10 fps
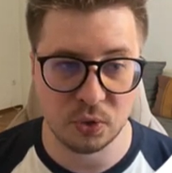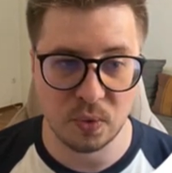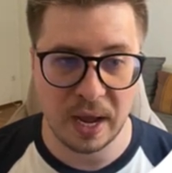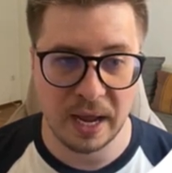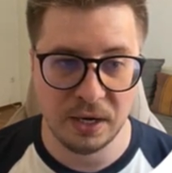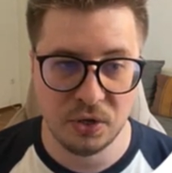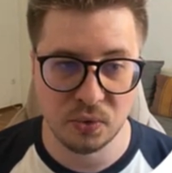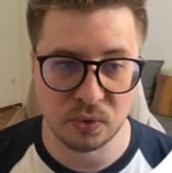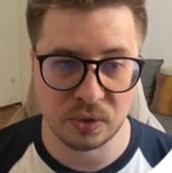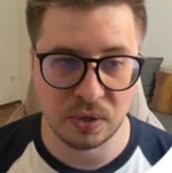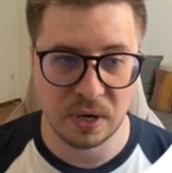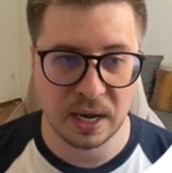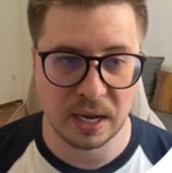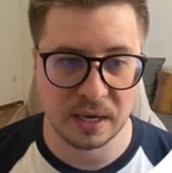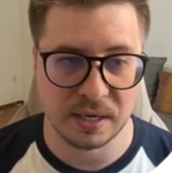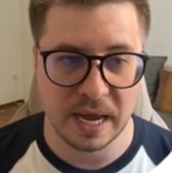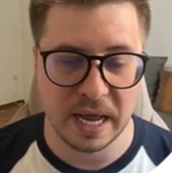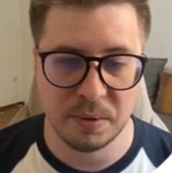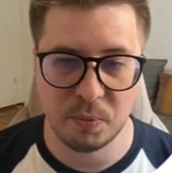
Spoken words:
to add user and add